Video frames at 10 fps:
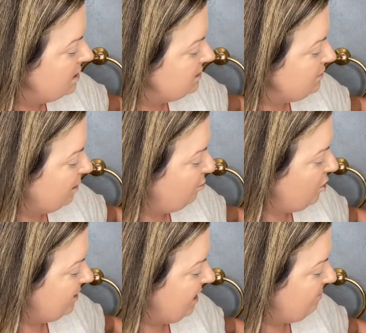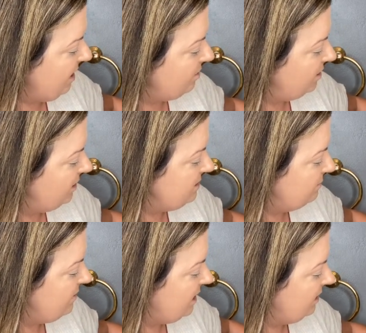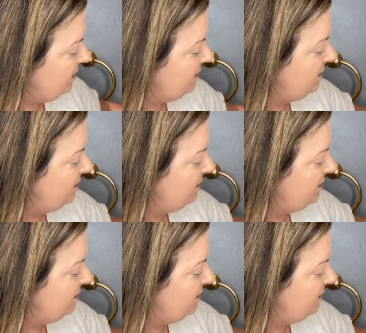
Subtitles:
So I pour that powder in my